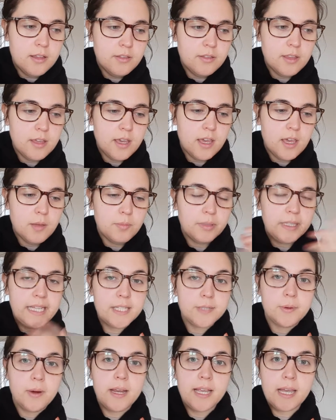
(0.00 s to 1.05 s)
The
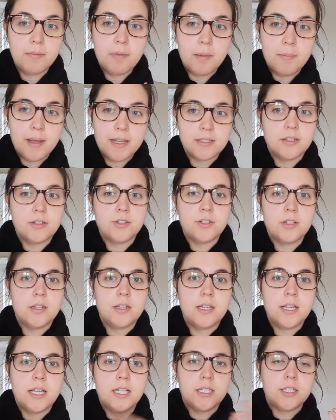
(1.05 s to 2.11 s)
place where I get my massage
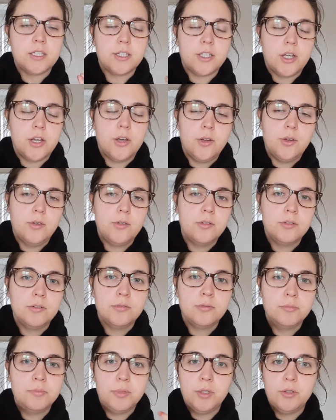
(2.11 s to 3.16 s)
done is so
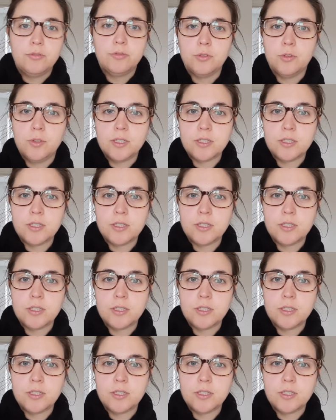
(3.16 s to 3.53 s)
beautiful.